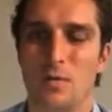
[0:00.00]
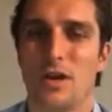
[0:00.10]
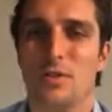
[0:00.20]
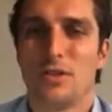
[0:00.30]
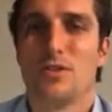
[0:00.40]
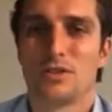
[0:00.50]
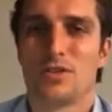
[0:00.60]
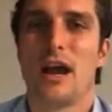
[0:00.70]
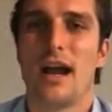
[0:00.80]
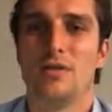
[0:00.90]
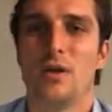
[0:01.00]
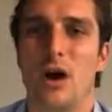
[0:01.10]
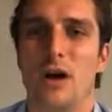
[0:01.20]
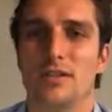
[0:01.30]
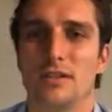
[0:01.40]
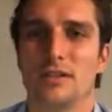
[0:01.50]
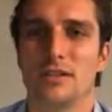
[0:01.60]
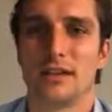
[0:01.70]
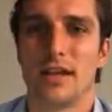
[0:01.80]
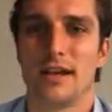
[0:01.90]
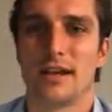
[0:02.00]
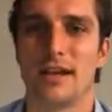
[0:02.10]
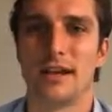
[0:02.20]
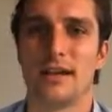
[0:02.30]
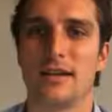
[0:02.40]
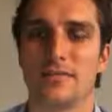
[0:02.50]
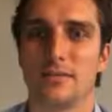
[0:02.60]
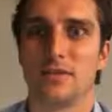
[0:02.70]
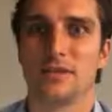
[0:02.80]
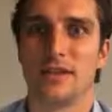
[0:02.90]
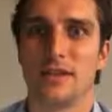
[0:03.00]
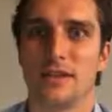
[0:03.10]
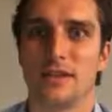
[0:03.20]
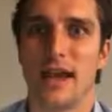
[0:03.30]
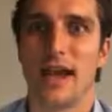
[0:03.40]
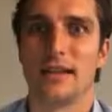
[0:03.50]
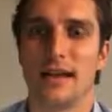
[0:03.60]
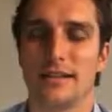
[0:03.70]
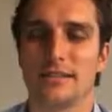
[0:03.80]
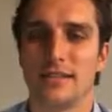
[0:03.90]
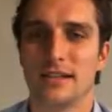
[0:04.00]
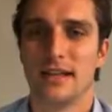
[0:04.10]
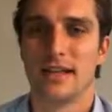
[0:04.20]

We almost grind to a halt because you're like, you're frozen in the headlights.